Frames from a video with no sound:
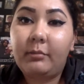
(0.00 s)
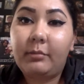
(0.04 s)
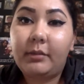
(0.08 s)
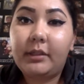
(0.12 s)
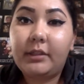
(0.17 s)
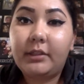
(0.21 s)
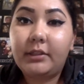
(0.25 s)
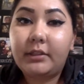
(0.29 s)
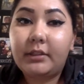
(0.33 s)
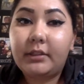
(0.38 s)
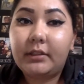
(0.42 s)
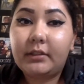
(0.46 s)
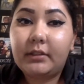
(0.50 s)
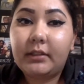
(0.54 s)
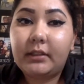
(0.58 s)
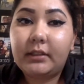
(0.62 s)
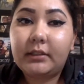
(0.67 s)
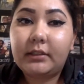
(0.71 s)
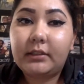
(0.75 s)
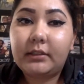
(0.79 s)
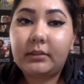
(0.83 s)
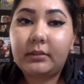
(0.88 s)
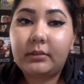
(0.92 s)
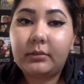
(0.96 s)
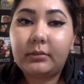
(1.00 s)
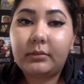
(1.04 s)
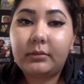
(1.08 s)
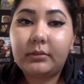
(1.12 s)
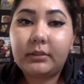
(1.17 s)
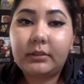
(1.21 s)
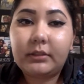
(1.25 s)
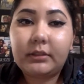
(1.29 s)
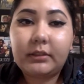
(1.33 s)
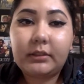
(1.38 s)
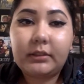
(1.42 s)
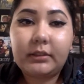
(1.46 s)
By using less
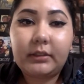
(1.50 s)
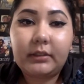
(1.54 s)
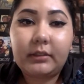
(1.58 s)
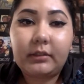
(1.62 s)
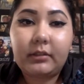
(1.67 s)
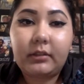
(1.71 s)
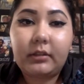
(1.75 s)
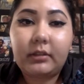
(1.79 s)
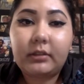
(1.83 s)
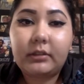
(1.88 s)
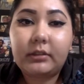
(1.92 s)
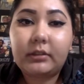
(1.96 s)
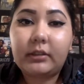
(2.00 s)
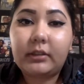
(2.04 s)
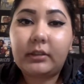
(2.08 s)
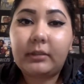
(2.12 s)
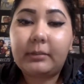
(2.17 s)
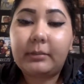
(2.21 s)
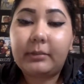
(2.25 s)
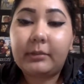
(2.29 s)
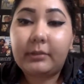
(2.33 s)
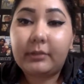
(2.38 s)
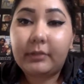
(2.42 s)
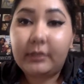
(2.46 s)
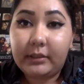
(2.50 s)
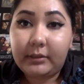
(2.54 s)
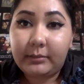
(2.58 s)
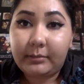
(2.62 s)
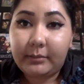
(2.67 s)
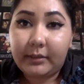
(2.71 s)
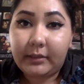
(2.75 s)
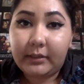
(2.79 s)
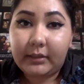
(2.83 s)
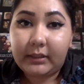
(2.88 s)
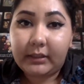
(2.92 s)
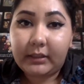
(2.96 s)
notes, it'll also help increase
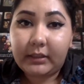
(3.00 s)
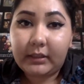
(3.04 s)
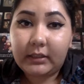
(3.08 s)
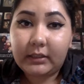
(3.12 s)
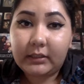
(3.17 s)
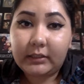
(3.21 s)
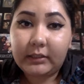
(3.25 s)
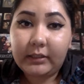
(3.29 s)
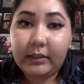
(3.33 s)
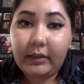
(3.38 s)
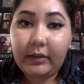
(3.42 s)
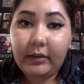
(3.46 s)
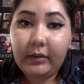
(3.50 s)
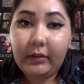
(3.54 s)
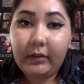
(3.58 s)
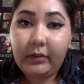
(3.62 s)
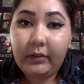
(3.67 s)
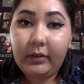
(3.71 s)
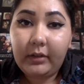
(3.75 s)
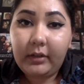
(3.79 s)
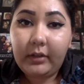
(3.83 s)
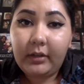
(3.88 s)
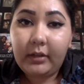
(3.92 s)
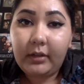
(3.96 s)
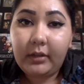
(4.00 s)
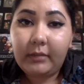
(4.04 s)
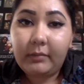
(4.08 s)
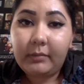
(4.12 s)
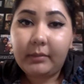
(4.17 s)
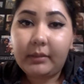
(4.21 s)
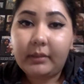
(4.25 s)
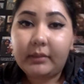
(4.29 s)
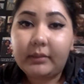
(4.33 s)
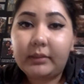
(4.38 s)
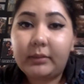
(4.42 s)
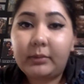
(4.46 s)
my eye contact
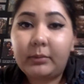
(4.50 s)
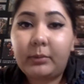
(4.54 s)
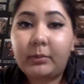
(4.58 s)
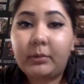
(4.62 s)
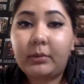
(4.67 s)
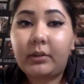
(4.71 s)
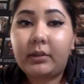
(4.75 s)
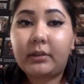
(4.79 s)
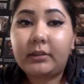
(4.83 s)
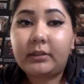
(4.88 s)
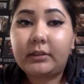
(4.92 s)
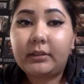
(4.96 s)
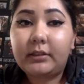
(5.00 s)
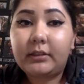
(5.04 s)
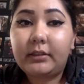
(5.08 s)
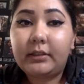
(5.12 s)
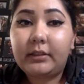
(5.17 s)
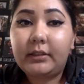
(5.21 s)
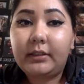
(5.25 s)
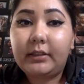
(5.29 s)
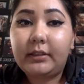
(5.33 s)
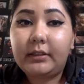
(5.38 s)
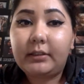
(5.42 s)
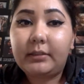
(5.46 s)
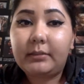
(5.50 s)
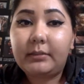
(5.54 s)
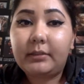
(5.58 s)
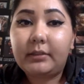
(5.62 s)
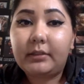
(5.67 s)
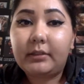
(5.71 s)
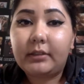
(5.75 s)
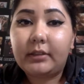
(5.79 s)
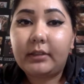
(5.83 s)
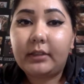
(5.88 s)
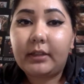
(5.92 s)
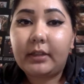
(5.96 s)
because I won't constantly need to be
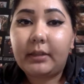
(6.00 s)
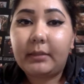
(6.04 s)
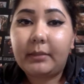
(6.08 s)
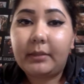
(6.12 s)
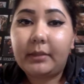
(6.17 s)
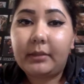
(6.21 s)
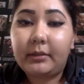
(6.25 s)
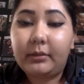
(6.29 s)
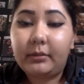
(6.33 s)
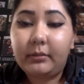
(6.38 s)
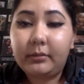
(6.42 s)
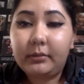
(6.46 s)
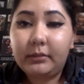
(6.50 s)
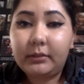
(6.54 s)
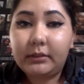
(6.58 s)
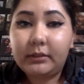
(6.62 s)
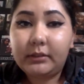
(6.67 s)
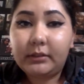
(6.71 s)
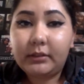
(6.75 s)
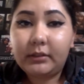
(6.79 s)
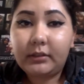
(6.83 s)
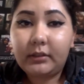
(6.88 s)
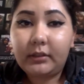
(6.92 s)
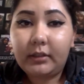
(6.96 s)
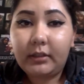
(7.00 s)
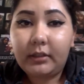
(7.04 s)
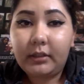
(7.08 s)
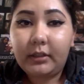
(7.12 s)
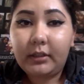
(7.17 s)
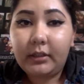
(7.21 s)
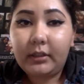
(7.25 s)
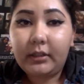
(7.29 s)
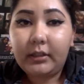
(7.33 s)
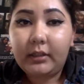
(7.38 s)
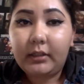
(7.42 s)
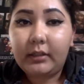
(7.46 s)
looking at my notes.
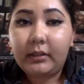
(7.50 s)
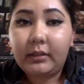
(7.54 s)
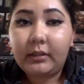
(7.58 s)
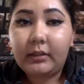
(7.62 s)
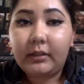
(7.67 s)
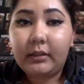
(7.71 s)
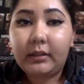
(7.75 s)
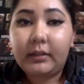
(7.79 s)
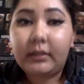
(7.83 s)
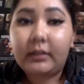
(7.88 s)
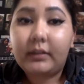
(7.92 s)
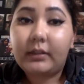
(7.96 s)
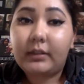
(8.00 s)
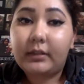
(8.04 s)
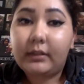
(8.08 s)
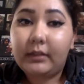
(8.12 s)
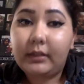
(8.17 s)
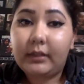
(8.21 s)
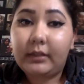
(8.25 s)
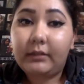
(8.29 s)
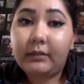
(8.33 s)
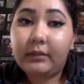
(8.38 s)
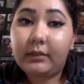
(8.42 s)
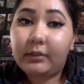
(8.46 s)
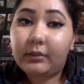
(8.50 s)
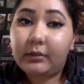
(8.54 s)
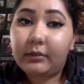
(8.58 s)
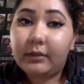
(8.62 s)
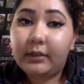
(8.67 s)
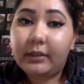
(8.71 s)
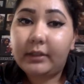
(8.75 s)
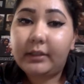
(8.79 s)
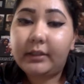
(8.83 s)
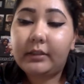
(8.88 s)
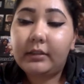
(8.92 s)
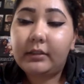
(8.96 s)
And then even though
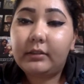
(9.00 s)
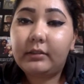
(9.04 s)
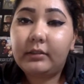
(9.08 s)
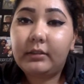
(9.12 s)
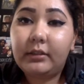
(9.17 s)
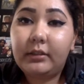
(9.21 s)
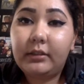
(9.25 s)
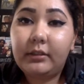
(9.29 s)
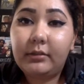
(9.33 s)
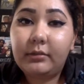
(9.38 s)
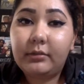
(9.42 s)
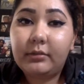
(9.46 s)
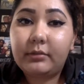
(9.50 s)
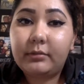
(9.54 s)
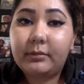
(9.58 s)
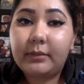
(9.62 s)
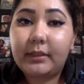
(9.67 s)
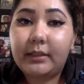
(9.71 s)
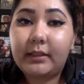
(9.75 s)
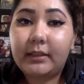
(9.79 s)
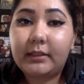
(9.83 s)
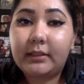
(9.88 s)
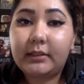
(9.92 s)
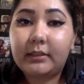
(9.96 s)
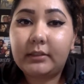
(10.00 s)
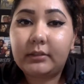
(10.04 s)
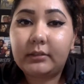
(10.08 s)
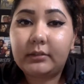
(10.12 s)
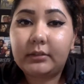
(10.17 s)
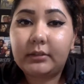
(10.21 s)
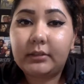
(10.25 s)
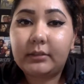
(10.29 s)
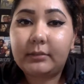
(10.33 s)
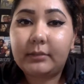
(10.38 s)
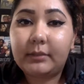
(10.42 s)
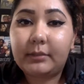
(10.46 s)
I use way less
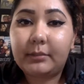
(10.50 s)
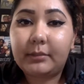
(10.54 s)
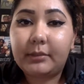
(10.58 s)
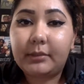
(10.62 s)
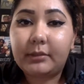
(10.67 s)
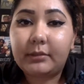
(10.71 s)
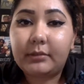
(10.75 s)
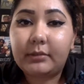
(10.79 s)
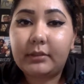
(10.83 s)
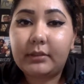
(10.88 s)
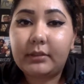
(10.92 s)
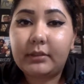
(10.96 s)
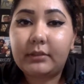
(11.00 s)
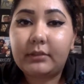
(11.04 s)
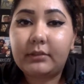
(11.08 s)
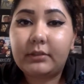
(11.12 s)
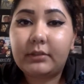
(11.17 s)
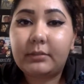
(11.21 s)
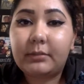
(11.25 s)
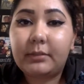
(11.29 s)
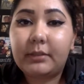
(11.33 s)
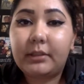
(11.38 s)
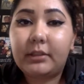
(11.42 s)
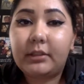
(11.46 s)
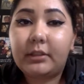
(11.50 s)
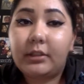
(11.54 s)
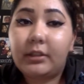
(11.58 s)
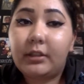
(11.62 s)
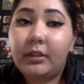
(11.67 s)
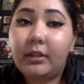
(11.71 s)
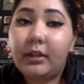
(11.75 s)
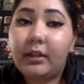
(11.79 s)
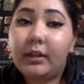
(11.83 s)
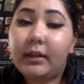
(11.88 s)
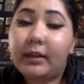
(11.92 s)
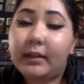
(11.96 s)
notes in my persuasive speech,
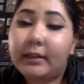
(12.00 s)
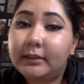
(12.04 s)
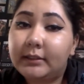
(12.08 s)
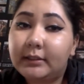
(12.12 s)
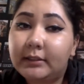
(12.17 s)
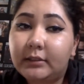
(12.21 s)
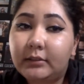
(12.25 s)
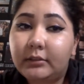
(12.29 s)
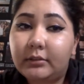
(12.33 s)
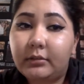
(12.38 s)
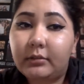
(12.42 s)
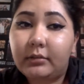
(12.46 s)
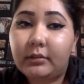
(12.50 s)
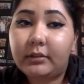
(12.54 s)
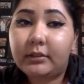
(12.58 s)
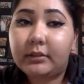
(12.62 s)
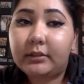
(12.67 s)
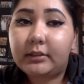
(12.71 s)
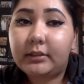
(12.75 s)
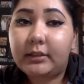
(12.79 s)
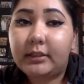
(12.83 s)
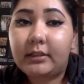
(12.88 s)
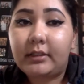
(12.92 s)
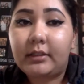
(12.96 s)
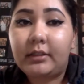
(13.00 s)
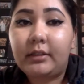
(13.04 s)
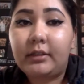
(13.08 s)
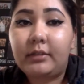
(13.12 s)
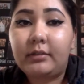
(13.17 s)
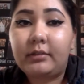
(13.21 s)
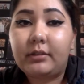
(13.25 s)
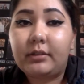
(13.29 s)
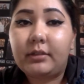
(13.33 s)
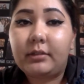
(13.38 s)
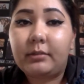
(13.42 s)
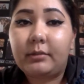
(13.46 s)
I still notice that I
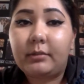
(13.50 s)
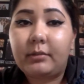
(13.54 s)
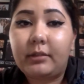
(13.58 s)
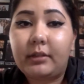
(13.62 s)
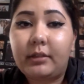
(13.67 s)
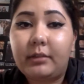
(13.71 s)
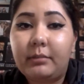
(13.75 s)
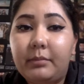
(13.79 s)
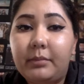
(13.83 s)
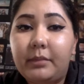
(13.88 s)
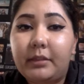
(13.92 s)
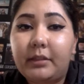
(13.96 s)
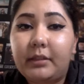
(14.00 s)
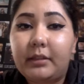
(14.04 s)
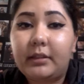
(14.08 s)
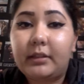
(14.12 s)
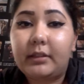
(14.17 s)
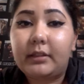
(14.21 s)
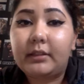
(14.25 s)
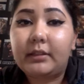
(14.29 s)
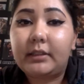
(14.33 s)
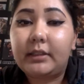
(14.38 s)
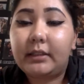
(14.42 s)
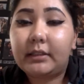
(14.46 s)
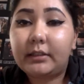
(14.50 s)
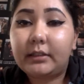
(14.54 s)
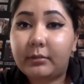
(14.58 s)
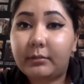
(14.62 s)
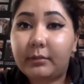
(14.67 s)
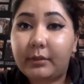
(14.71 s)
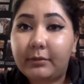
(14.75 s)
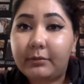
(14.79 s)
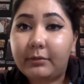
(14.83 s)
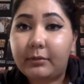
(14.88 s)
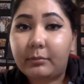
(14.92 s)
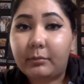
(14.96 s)
use them quite bit and it takes
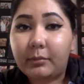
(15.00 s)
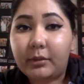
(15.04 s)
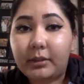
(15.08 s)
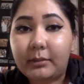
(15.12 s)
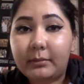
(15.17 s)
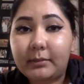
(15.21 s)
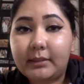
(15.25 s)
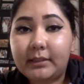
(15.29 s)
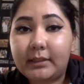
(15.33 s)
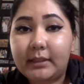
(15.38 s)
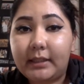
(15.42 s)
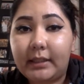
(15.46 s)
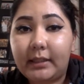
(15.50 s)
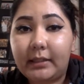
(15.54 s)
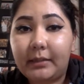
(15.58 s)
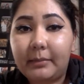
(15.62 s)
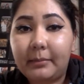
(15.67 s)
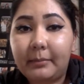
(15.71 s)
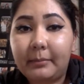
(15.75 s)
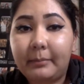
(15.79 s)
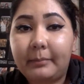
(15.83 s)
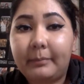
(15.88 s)
away from what I'm saying.